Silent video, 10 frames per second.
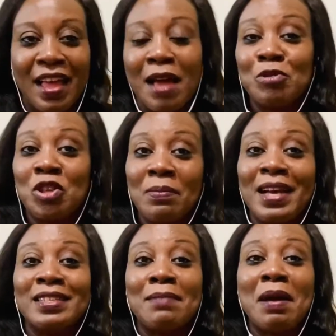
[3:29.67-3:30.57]
I'm sure by
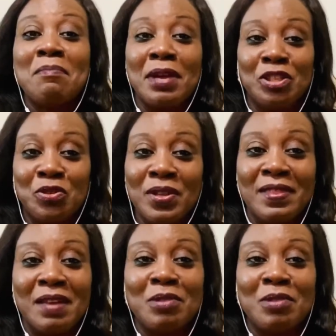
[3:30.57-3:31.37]
the time I'm mentioning them,